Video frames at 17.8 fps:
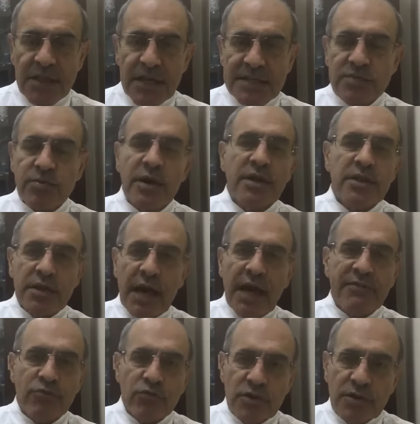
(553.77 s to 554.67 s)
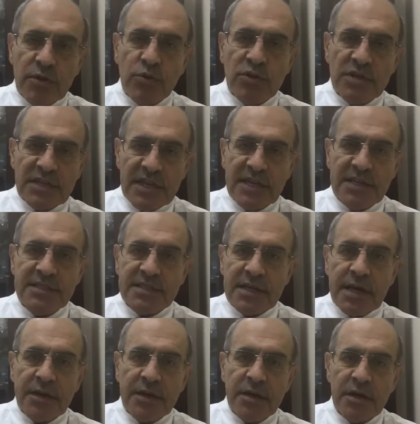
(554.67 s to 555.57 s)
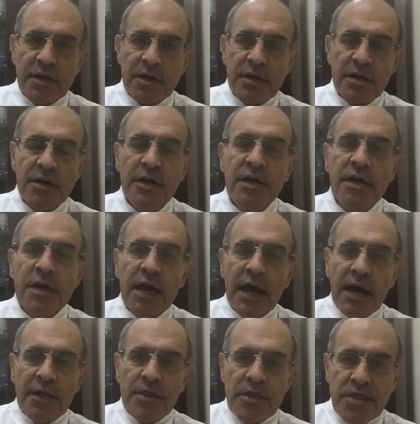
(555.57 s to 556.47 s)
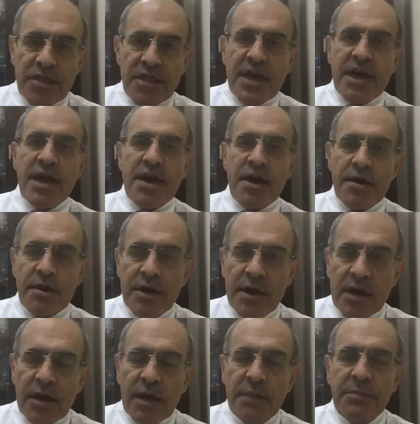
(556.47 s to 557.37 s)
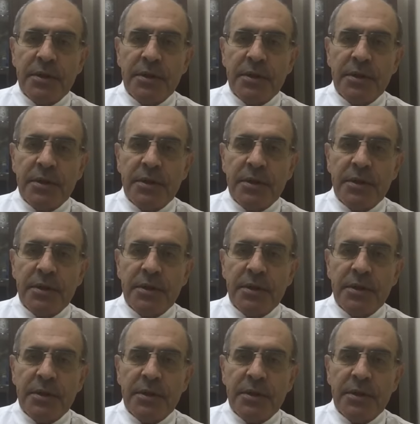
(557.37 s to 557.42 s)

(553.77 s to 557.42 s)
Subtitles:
That's why they avoid the word his and her and their,